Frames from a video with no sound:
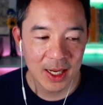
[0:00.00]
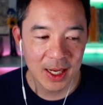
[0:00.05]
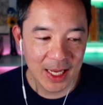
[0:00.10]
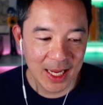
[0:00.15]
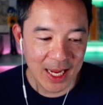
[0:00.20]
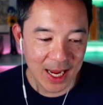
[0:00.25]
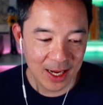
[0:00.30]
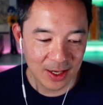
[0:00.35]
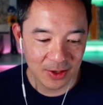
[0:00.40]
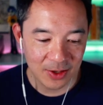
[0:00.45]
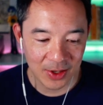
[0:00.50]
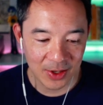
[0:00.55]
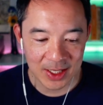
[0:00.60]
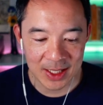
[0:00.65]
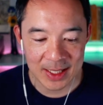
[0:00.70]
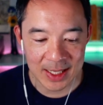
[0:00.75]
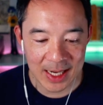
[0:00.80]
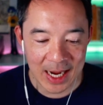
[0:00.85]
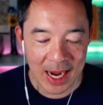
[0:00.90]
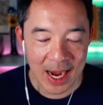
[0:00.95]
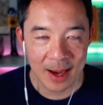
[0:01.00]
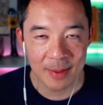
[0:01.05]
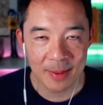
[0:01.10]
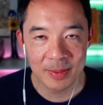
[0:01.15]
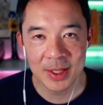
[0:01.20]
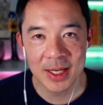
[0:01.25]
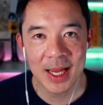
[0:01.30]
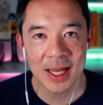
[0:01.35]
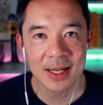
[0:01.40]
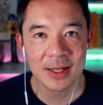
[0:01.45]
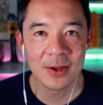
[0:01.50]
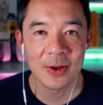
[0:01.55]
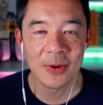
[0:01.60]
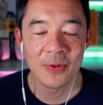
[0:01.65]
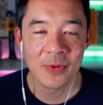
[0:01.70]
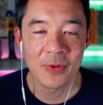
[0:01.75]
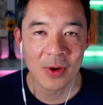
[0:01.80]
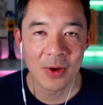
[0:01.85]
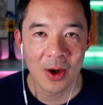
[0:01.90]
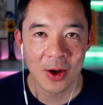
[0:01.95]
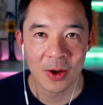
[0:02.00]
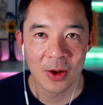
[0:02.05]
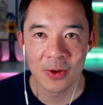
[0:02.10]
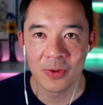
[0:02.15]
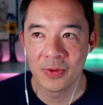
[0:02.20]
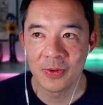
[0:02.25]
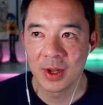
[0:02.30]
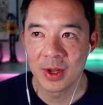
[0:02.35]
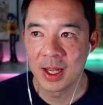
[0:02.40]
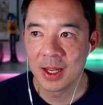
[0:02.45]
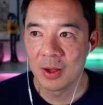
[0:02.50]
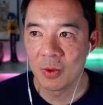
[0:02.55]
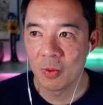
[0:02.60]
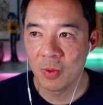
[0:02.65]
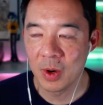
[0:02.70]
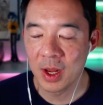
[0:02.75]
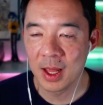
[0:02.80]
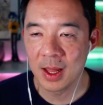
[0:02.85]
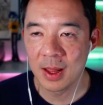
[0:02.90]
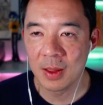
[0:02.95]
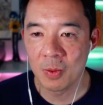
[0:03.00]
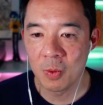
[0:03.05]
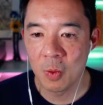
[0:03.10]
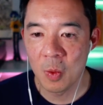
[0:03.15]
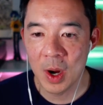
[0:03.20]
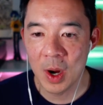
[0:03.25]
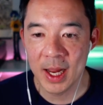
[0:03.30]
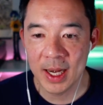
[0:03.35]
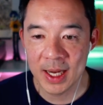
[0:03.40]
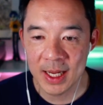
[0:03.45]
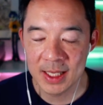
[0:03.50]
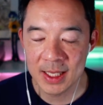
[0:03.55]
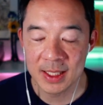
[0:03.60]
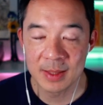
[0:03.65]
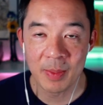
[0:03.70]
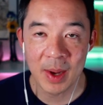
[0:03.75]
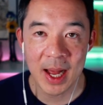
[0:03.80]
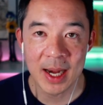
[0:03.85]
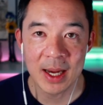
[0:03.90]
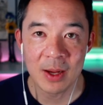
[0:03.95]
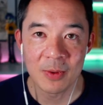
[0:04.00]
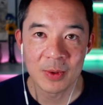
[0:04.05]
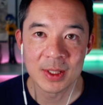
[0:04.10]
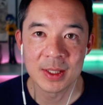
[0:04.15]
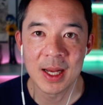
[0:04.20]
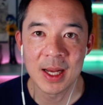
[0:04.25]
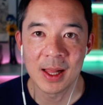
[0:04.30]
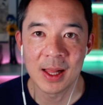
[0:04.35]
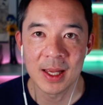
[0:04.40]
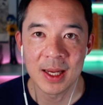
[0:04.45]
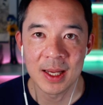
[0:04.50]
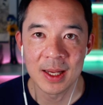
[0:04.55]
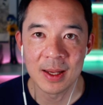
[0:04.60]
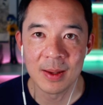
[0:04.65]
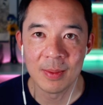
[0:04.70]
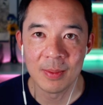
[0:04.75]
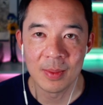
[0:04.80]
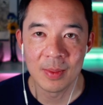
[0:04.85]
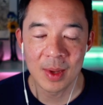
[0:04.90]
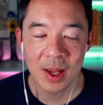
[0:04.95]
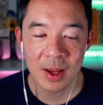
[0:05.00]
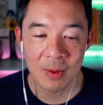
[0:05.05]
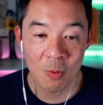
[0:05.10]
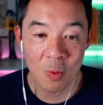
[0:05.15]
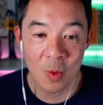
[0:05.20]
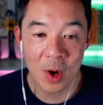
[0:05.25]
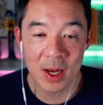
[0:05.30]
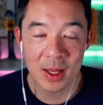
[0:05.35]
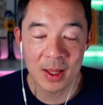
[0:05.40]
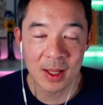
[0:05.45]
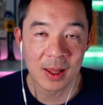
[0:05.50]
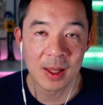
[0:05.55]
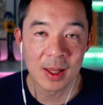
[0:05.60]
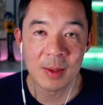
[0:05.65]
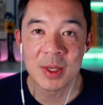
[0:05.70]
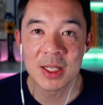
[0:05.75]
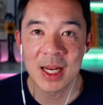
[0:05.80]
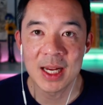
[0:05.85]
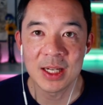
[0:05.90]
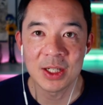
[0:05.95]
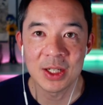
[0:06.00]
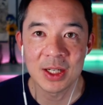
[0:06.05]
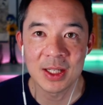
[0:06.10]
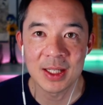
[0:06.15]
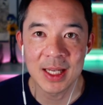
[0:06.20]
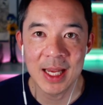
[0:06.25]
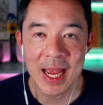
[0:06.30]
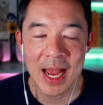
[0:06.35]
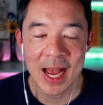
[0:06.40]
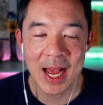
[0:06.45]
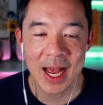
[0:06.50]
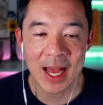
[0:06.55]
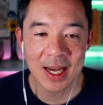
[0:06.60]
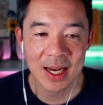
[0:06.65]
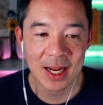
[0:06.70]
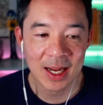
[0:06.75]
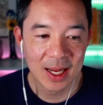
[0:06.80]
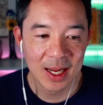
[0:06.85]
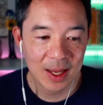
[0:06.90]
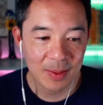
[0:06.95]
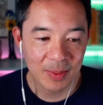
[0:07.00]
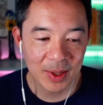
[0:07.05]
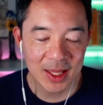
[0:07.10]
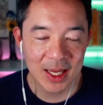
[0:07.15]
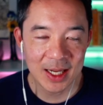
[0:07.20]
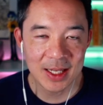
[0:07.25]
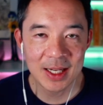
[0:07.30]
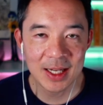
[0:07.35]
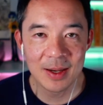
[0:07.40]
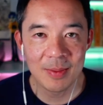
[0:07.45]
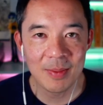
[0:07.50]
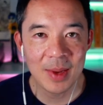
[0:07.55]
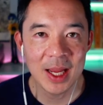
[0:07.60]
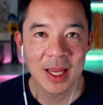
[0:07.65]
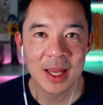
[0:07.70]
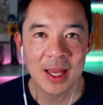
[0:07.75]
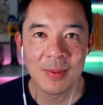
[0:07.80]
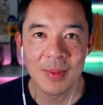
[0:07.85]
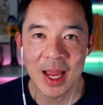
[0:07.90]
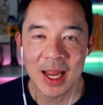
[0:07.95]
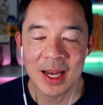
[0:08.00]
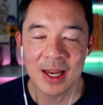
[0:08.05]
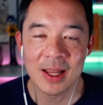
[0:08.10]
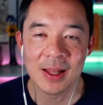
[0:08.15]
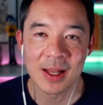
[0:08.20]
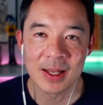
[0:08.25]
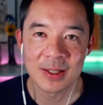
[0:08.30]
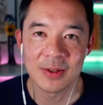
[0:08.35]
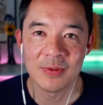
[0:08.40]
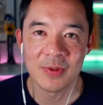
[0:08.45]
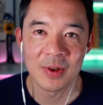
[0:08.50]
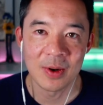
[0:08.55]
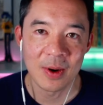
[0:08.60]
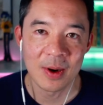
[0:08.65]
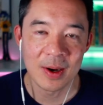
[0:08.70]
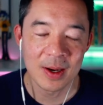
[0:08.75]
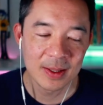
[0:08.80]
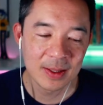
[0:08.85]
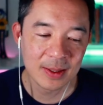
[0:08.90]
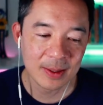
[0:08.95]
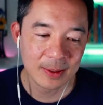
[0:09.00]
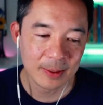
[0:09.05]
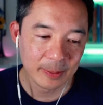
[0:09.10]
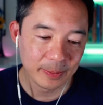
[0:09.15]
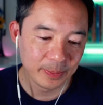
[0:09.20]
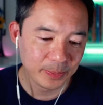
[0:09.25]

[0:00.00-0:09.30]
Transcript: He had to adapt. He had to evolve with what his body was telling him and what the limitations he had. But that didn't make him any less of an artist.